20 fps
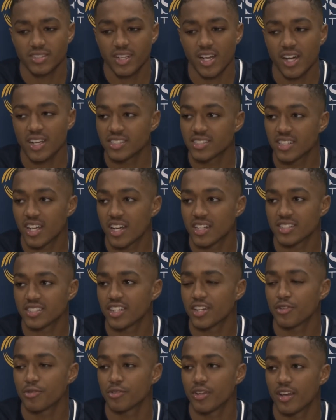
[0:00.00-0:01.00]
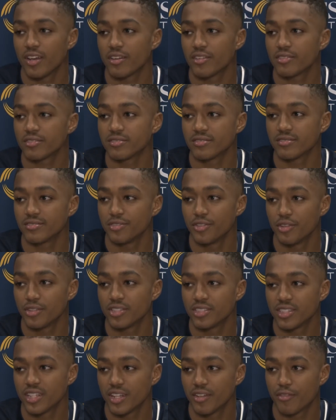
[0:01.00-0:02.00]
The guys just got to settle down. You know,
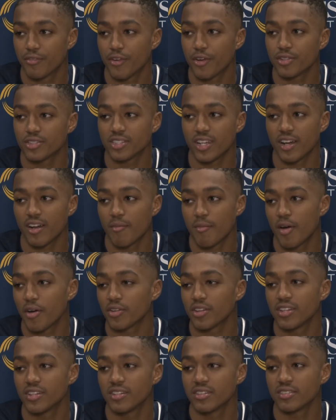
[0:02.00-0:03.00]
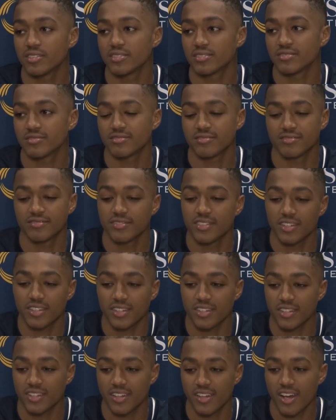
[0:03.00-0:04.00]
it's their first time out there,
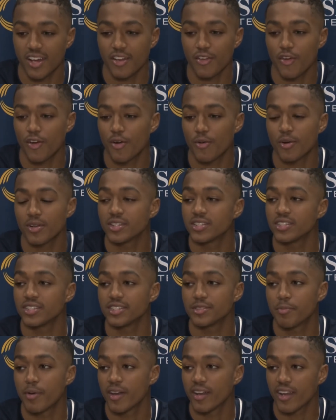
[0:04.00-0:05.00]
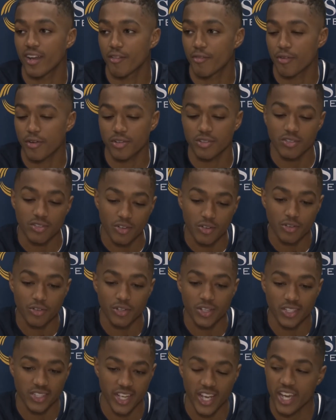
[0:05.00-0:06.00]
not knowing what to expect at first. You know, you
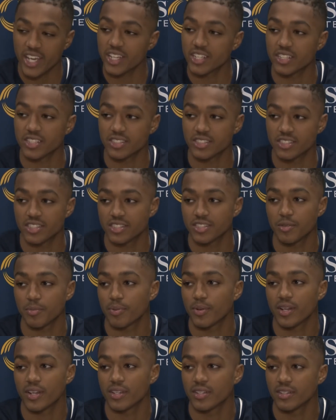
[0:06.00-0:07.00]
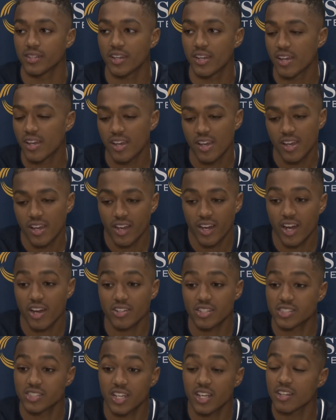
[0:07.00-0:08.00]
get anxious just to play. And I'll
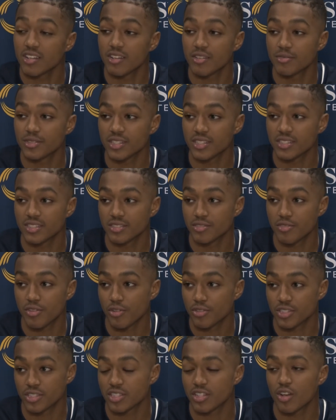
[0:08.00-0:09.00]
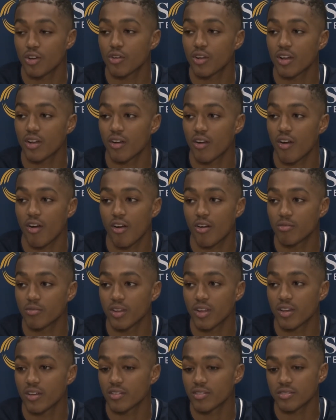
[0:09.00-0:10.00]
just tell them just to, you know, just slow down, calm
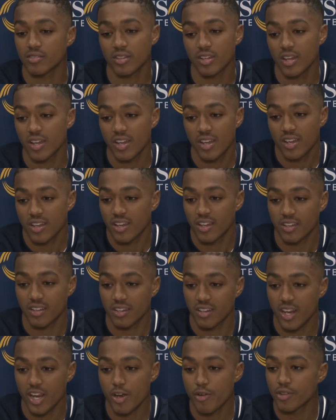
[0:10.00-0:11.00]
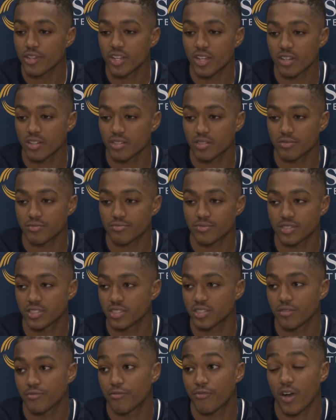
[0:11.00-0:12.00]
down. And everything will
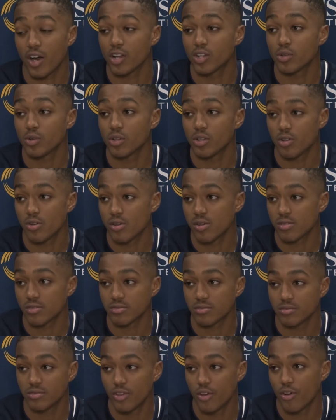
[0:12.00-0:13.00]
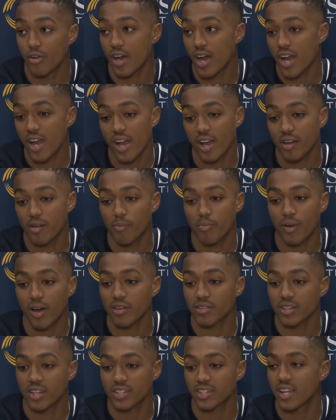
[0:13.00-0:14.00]
just follow along. You know, I had
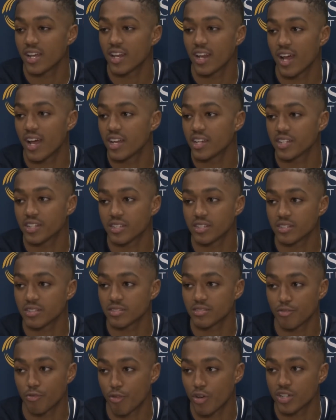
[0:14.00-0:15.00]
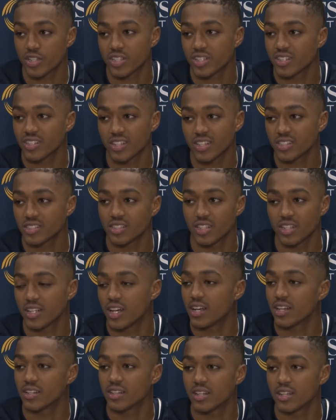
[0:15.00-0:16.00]
problems like that last year, rushing into a
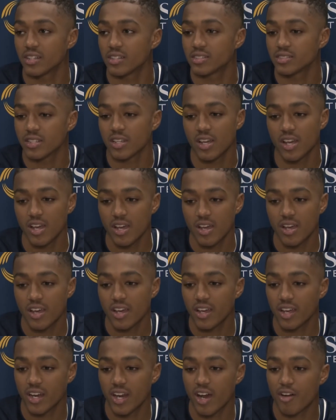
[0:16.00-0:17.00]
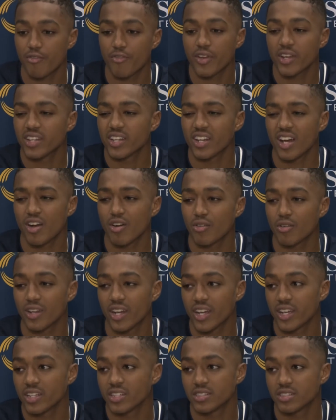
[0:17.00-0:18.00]
lot of things. And I figured it out
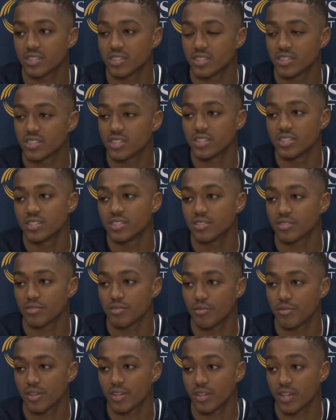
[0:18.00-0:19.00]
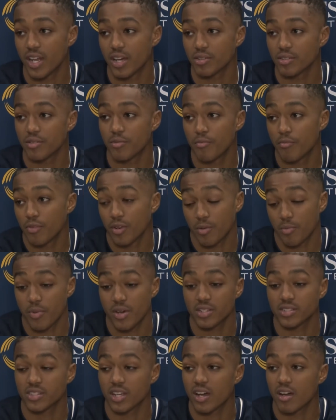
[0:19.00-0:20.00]
late into the season. And that was the
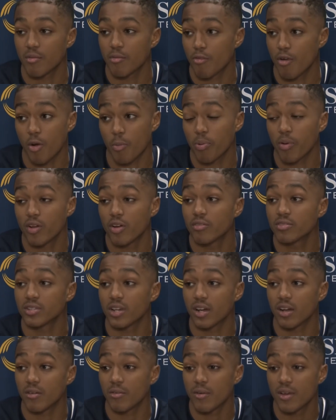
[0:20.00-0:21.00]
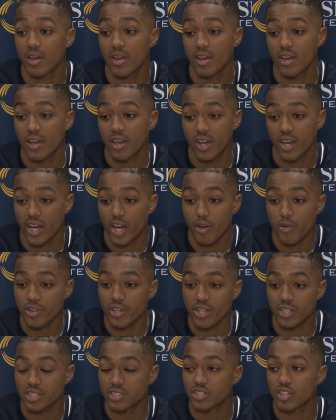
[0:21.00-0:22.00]
best time around playoff time. And
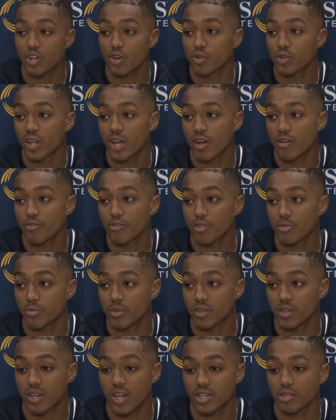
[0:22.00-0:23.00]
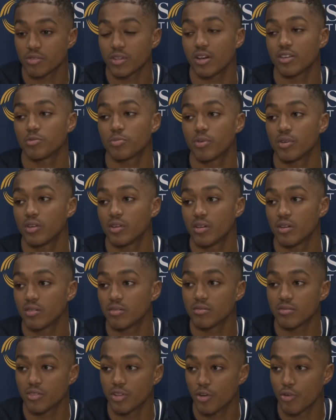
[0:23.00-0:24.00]
everything just slowed down for me. And that's when I was putting
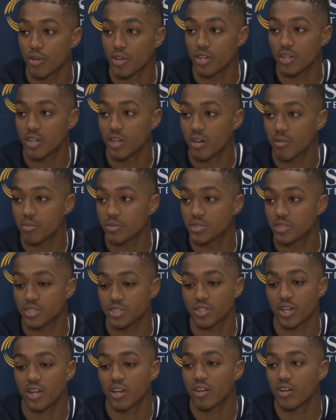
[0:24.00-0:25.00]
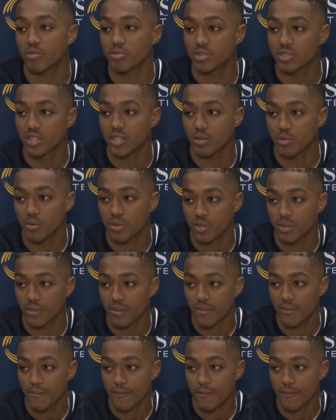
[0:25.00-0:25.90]
up, you know, good numbers and trying to help the team win.